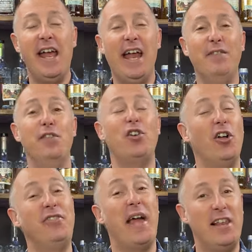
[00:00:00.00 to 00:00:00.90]
If you've got
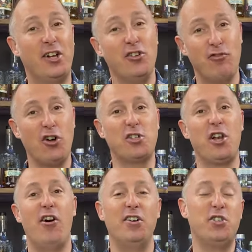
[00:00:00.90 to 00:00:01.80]
a delicate rocks
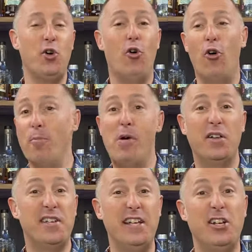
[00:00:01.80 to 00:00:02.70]
glass or
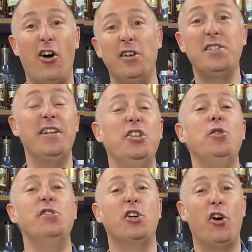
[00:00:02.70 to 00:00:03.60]
martini glass, then
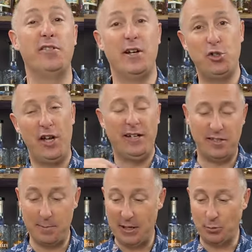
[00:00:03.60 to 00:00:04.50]
use a cocktail shaker
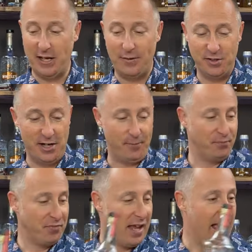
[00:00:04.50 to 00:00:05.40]
to muddle down. So
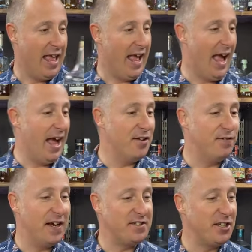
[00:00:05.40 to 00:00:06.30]
uh, the
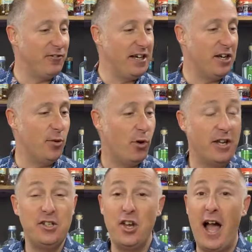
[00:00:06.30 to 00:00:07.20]
first ingredient I want
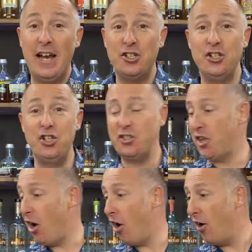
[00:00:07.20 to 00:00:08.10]
is actually just
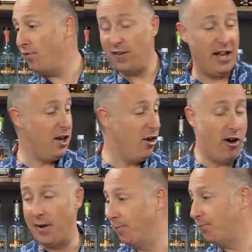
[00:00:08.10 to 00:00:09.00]
half a
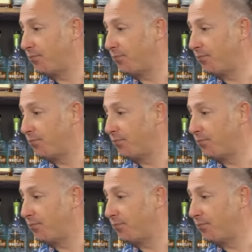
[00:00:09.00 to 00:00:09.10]
lime.